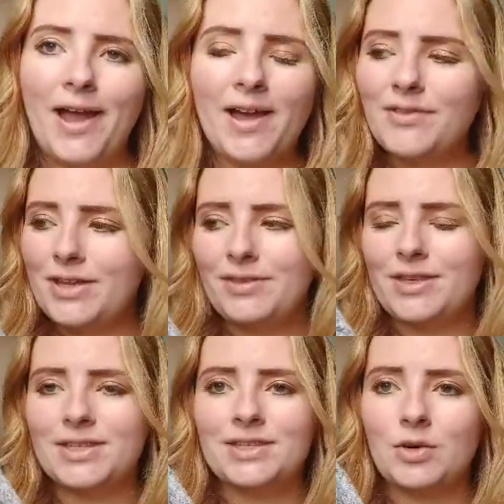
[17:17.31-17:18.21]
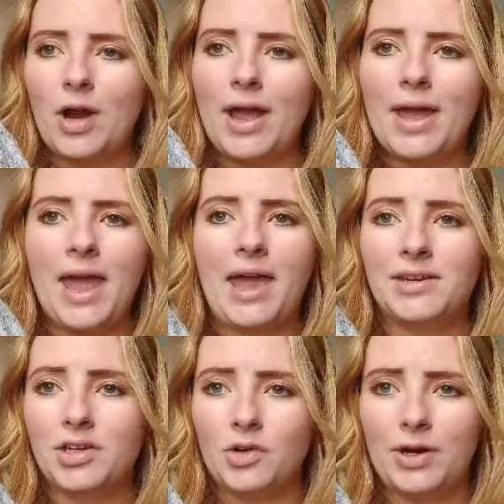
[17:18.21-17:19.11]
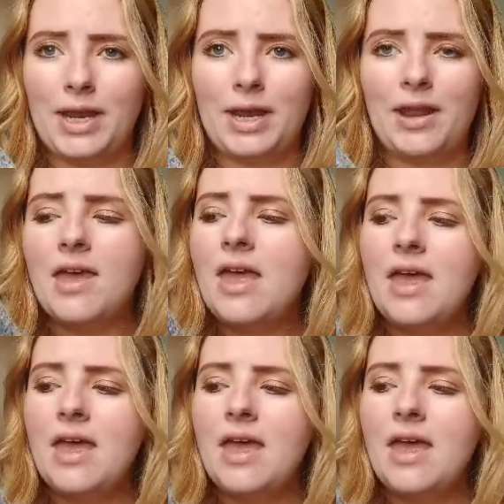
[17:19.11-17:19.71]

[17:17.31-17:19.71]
I have it in this gray and a green,